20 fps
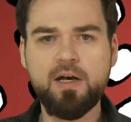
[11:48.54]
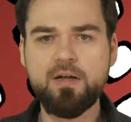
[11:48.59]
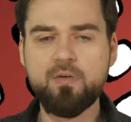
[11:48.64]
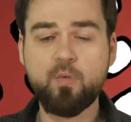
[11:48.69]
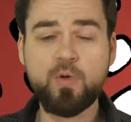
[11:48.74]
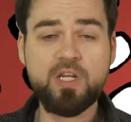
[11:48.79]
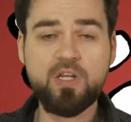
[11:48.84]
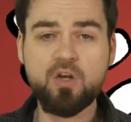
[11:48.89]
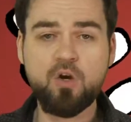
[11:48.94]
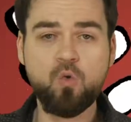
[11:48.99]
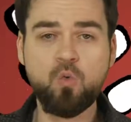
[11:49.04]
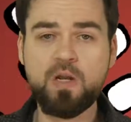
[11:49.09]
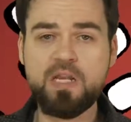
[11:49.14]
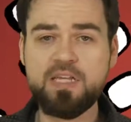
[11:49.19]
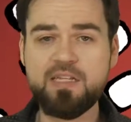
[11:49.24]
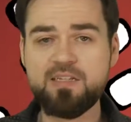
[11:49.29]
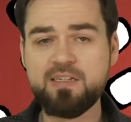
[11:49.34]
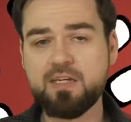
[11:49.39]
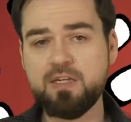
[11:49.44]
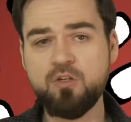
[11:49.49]
We know what
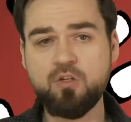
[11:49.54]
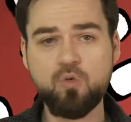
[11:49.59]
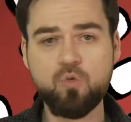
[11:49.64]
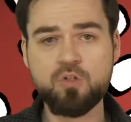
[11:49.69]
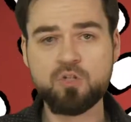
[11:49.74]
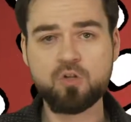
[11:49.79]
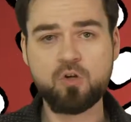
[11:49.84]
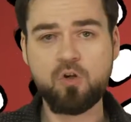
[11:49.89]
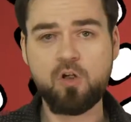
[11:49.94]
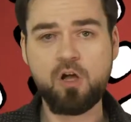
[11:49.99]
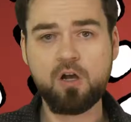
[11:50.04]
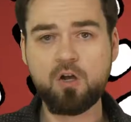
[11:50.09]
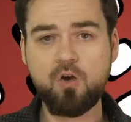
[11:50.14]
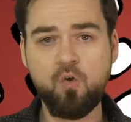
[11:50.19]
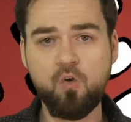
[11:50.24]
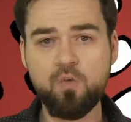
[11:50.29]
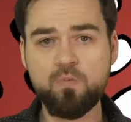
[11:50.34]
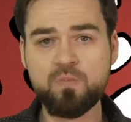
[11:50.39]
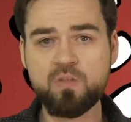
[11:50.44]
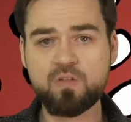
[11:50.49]
he can do with Sherlock
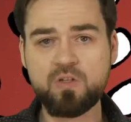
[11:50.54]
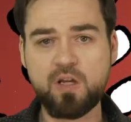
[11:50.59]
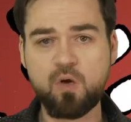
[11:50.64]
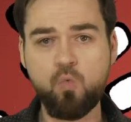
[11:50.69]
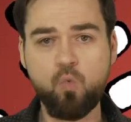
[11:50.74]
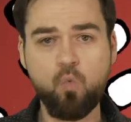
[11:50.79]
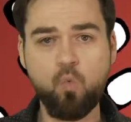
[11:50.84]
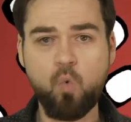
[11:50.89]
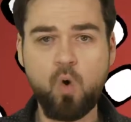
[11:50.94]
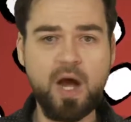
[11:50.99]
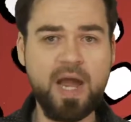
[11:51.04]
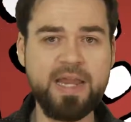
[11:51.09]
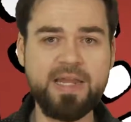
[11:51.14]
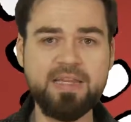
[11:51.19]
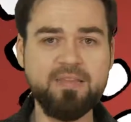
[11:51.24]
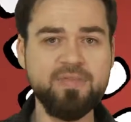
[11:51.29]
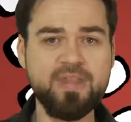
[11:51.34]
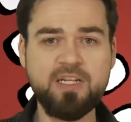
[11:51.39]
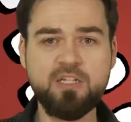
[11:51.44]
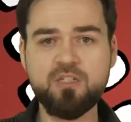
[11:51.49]
Holmes. Like, why
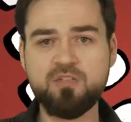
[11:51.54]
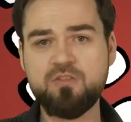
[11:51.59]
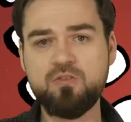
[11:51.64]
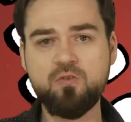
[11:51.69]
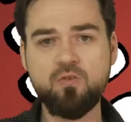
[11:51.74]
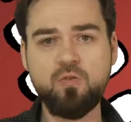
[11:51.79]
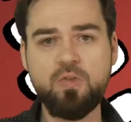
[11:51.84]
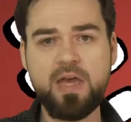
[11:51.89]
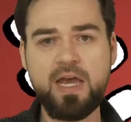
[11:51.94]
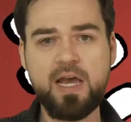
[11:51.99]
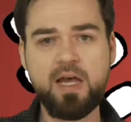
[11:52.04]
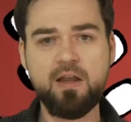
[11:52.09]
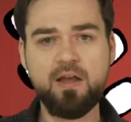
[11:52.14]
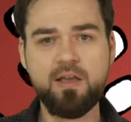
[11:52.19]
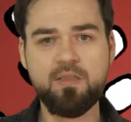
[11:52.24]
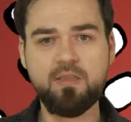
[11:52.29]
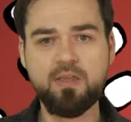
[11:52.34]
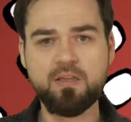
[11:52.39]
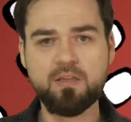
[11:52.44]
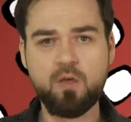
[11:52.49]
didn't they just do that? I
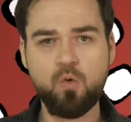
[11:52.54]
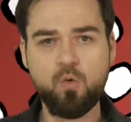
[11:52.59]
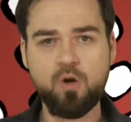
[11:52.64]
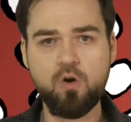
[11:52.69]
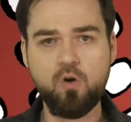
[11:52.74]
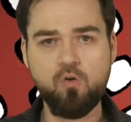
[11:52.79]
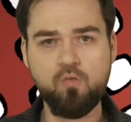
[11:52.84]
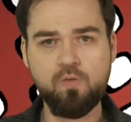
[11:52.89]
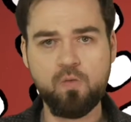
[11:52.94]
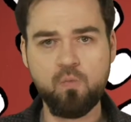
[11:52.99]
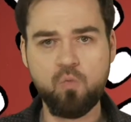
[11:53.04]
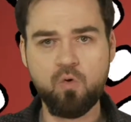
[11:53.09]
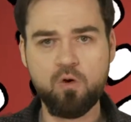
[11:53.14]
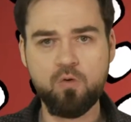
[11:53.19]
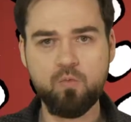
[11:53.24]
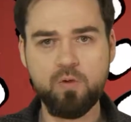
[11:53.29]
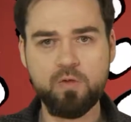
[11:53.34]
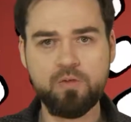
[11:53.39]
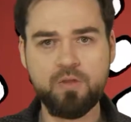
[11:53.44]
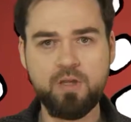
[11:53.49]
think they went
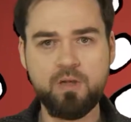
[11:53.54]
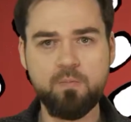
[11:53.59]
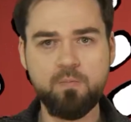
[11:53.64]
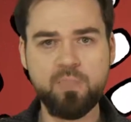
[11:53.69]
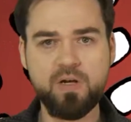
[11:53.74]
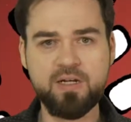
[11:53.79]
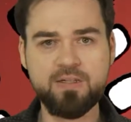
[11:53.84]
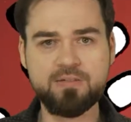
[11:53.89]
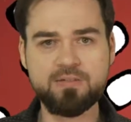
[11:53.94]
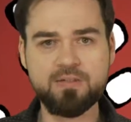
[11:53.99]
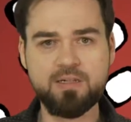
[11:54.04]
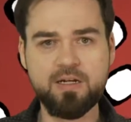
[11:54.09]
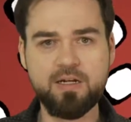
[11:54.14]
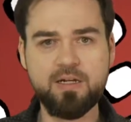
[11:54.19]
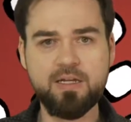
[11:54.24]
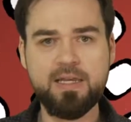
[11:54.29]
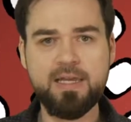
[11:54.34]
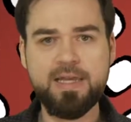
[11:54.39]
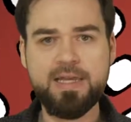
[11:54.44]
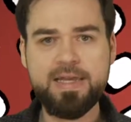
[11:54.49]
overboard with it. But
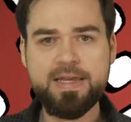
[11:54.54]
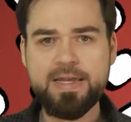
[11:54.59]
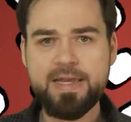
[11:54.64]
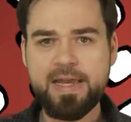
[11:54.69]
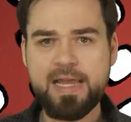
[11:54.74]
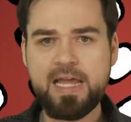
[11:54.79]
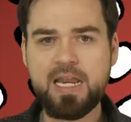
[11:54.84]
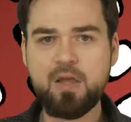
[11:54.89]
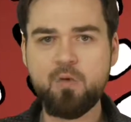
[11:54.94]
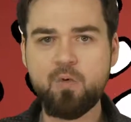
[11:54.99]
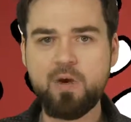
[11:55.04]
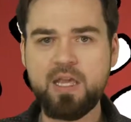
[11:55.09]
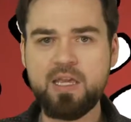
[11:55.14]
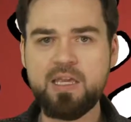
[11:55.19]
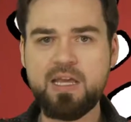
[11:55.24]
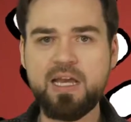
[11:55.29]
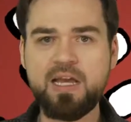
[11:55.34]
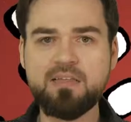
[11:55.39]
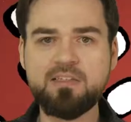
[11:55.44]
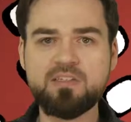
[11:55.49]
anyway,
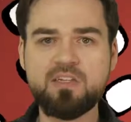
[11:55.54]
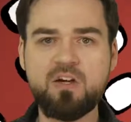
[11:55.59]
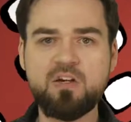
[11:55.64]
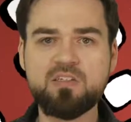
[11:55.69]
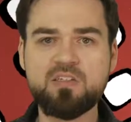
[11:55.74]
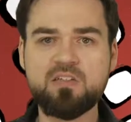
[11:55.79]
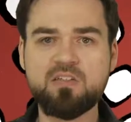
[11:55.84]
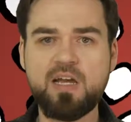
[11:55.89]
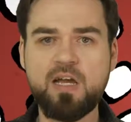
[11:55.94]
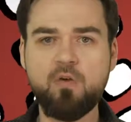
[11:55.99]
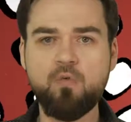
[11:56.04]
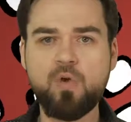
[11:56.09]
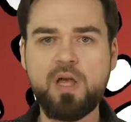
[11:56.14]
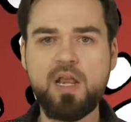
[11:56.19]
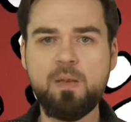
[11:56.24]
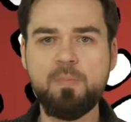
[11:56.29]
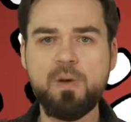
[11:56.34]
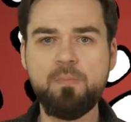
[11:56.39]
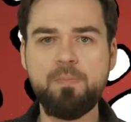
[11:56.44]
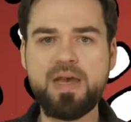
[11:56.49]
yeah, and Sarah says, I'd rent
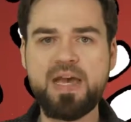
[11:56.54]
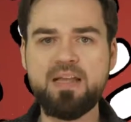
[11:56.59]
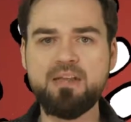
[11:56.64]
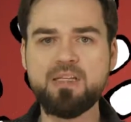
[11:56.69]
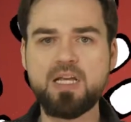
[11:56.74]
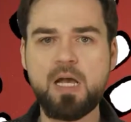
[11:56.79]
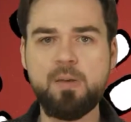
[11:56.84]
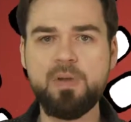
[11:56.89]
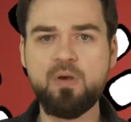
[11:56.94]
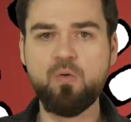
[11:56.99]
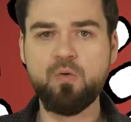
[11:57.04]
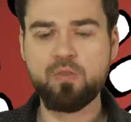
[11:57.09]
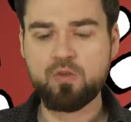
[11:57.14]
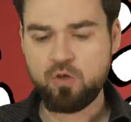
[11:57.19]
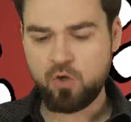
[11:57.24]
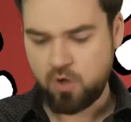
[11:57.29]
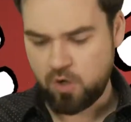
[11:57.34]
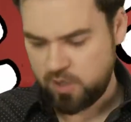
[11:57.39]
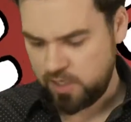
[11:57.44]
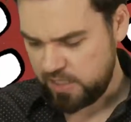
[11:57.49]
it, but bad timing with
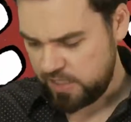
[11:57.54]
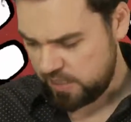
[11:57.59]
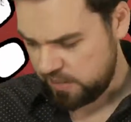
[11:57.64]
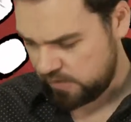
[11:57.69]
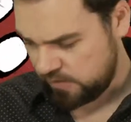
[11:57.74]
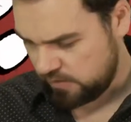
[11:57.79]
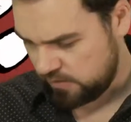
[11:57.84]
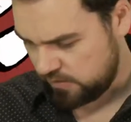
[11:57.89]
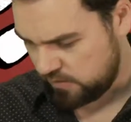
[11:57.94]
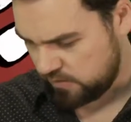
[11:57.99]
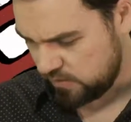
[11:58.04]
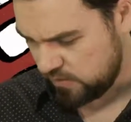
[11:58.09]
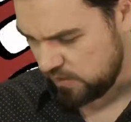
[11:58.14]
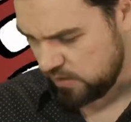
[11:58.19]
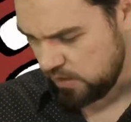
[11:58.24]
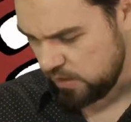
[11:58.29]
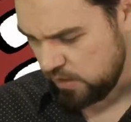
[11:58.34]
Guardians.